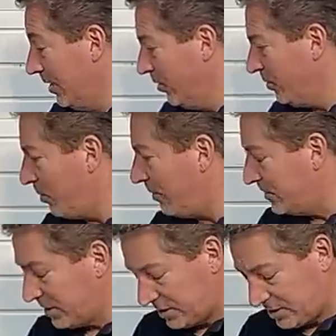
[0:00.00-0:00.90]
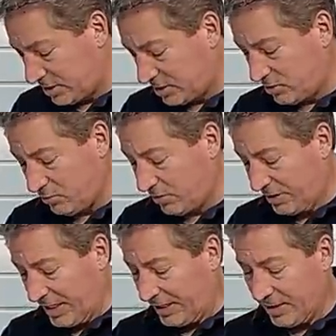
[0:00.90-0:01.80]
The only problem is it's just too
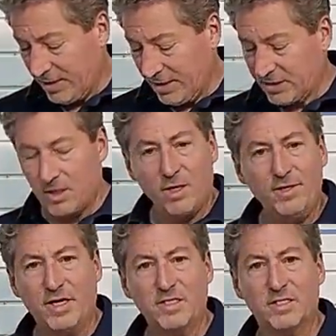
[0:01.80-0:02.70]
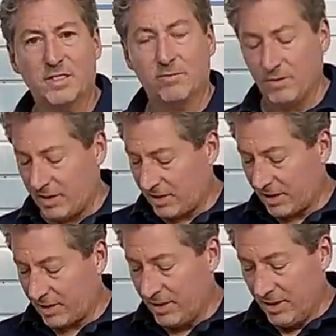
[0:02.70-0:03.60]
thick. It's unnecessarily
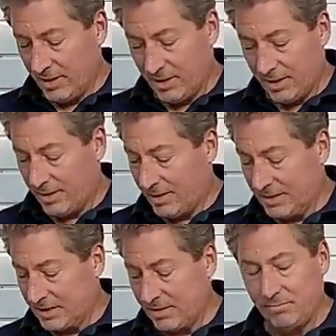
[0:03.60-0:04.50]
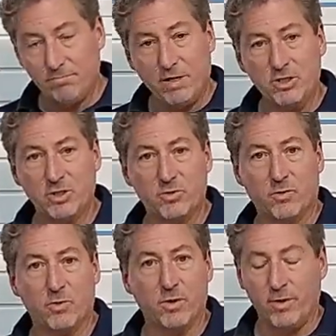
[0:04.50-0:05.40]
thick. As I mentioned
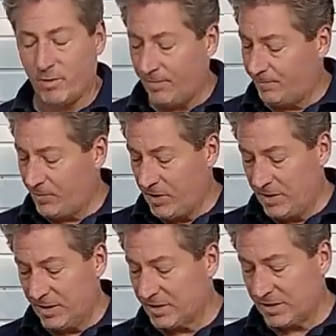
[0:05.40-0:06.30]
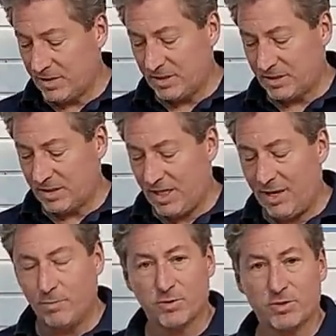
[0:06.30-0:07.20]
earlier, this
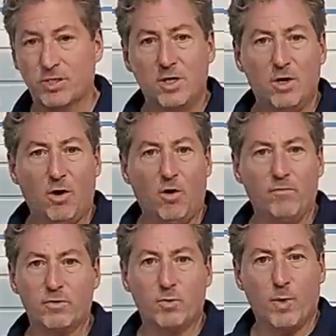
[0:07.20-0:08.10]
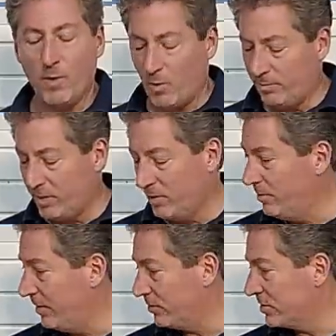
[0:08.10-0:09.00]
cable's over 21
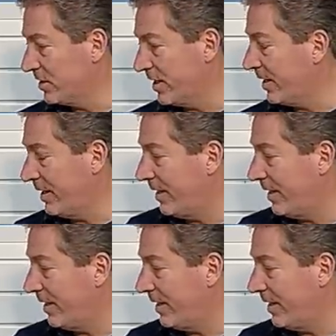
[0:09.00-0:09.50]
millimeters thick.